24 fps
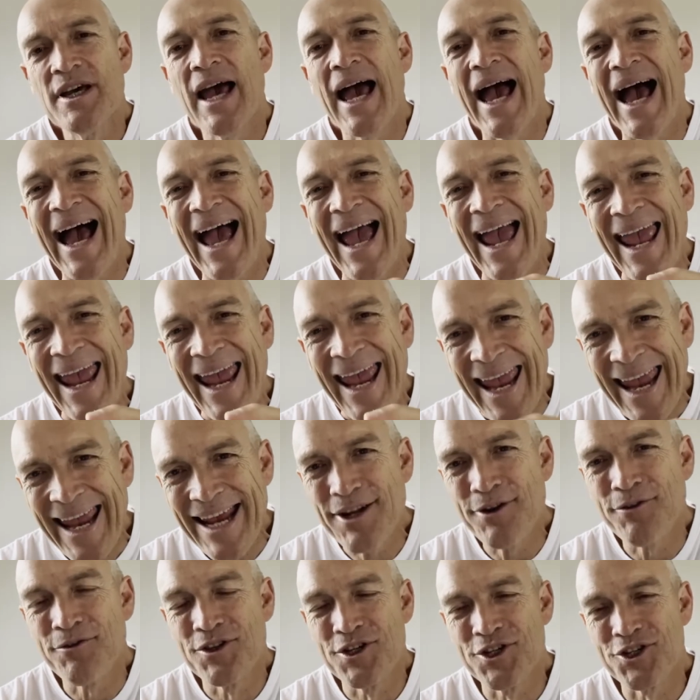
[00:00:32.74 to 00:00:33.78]
ahead
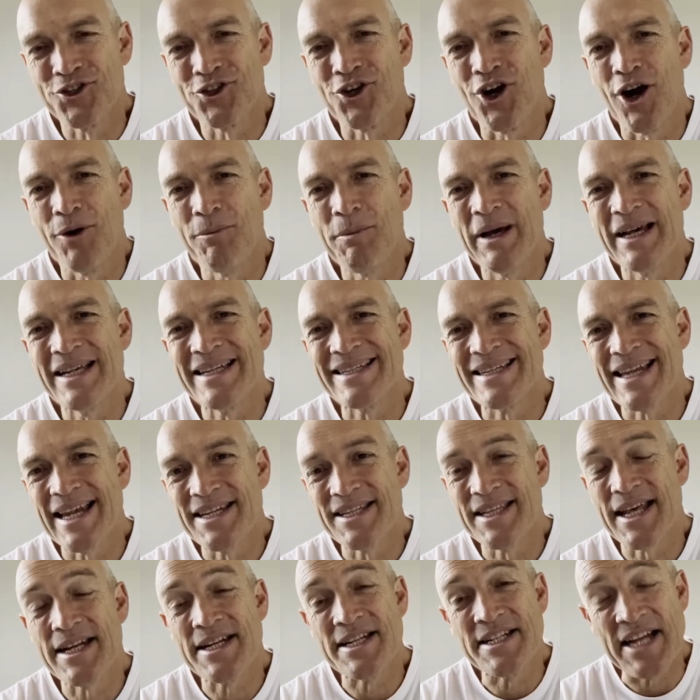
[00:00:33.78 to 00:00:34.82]
of the psalm says
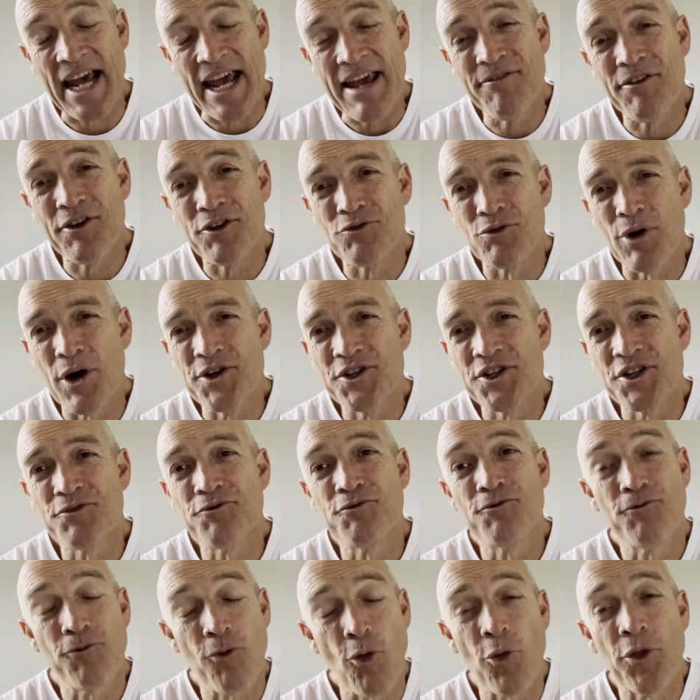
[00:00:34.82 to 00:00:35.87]
that David wrote it
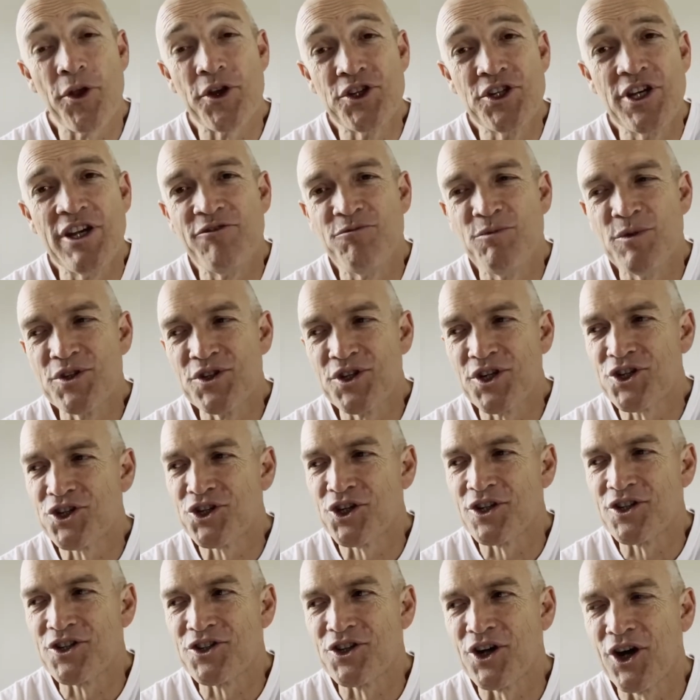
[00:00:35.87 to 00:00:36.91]
for the chief
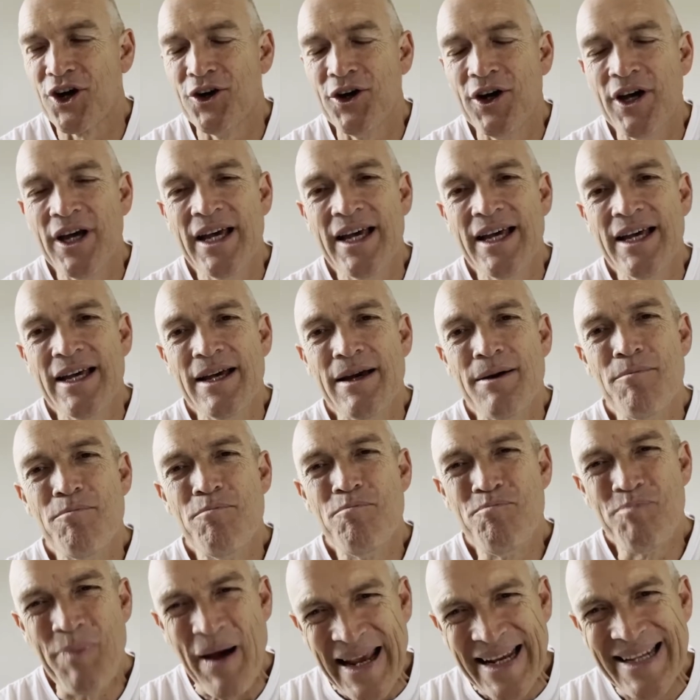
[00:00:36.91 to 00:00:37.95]
musician. So
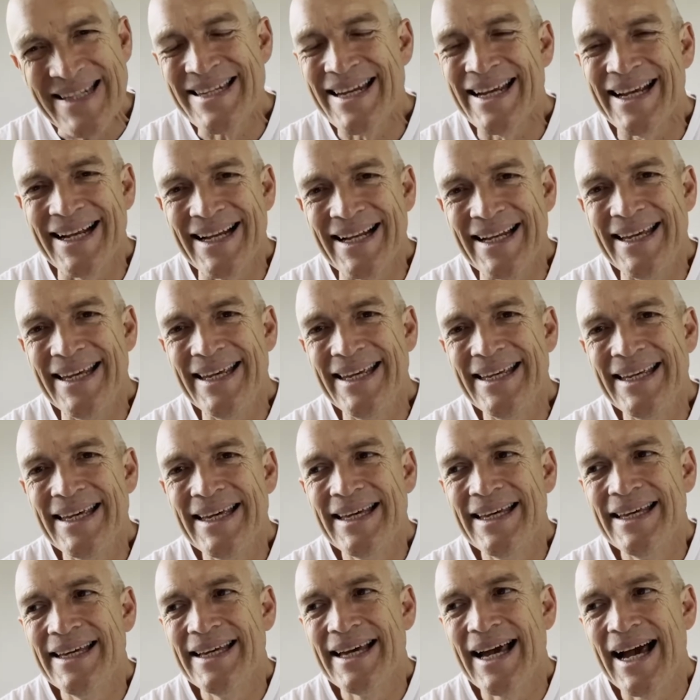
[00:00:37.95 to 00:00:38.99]
basically,
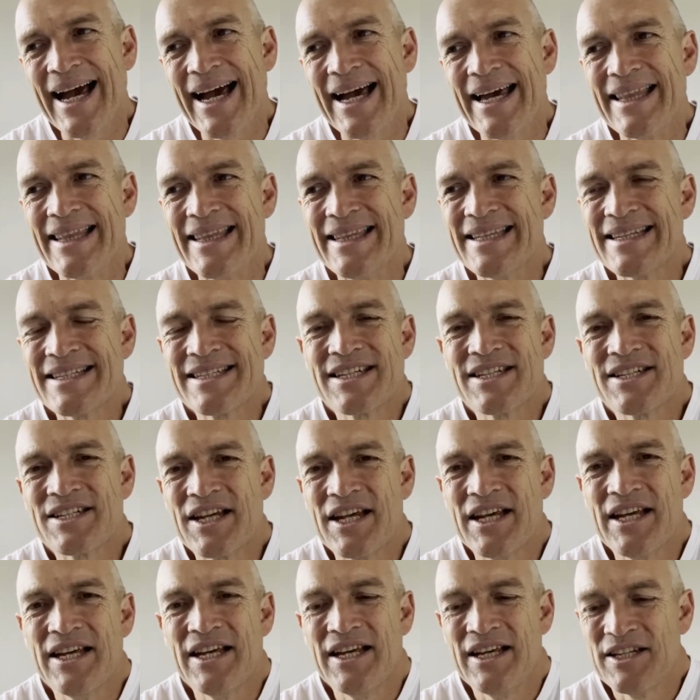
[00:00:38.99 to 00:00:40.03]
uh, this is
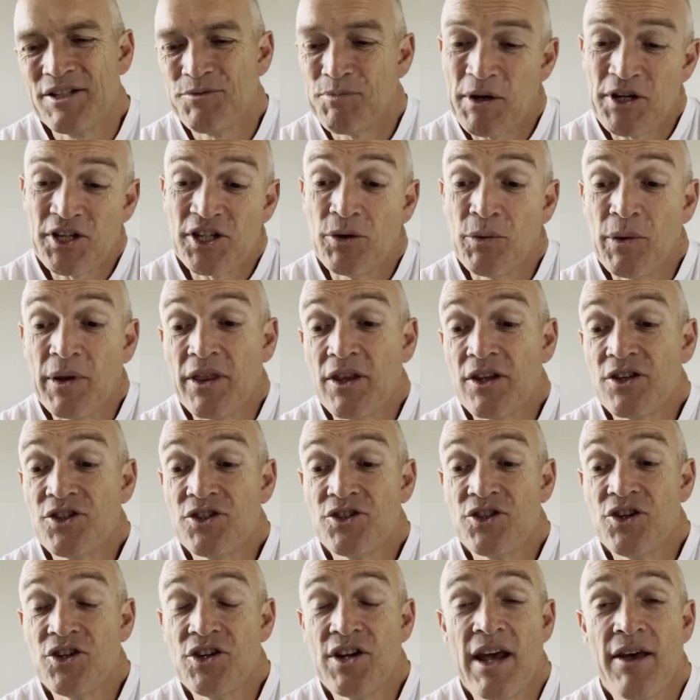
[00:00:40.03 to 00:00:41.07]
especially when this,
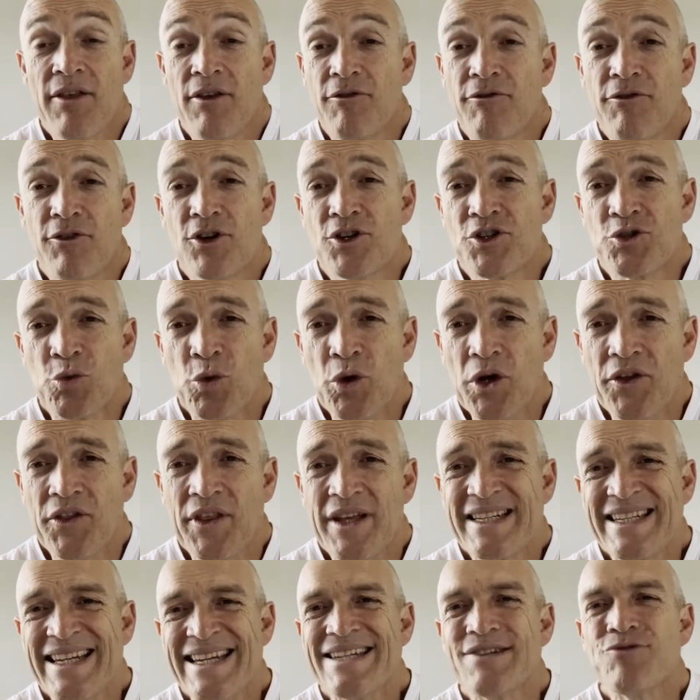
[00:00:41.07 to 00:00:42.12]
you hear the first word that
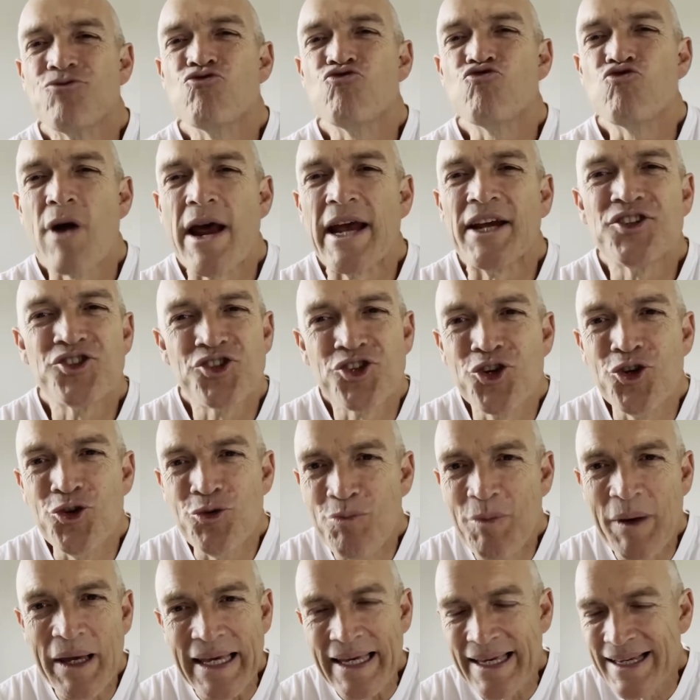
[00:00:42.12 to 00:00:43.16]
says, rescue
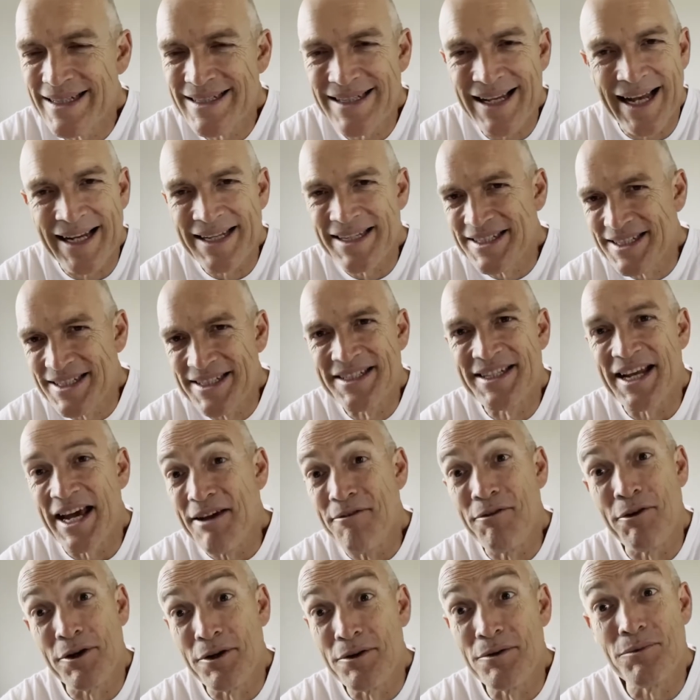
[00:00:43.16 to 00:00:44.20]
me. It's like
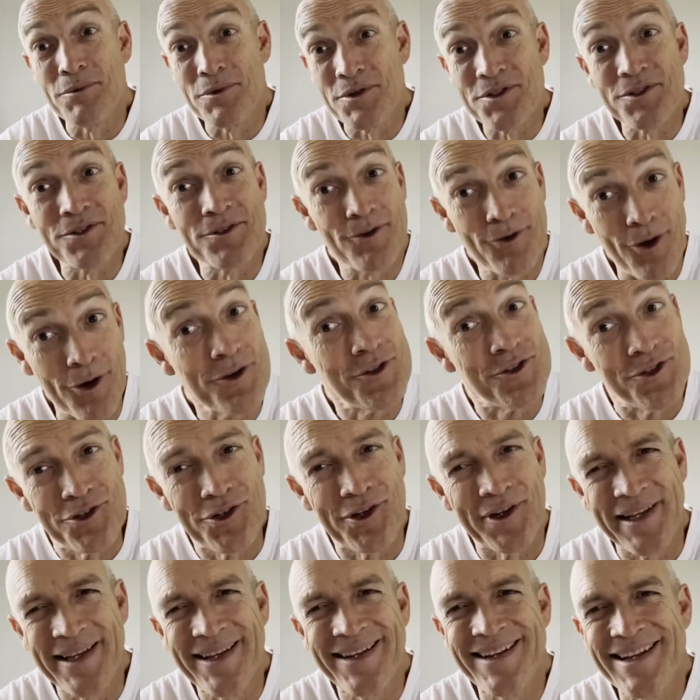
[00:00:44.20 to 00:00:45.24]
David was
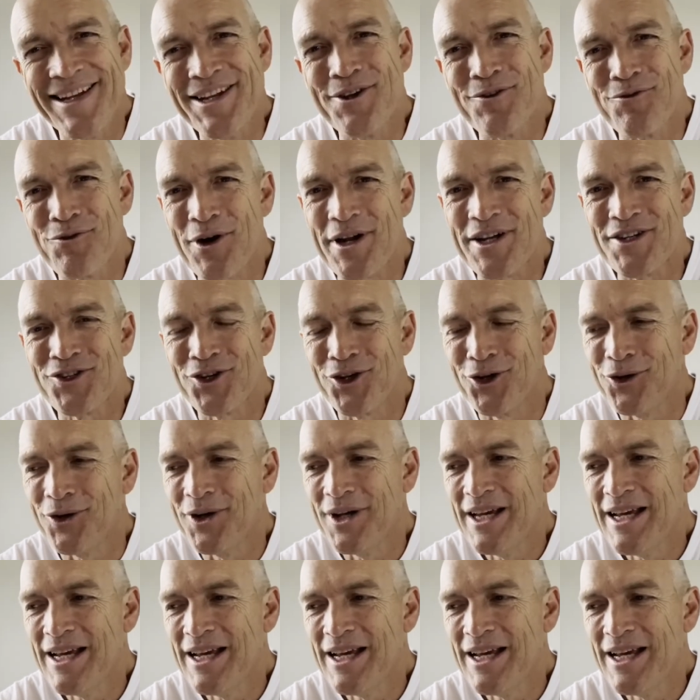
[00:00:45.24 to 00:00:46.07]
constantly in need of rescue.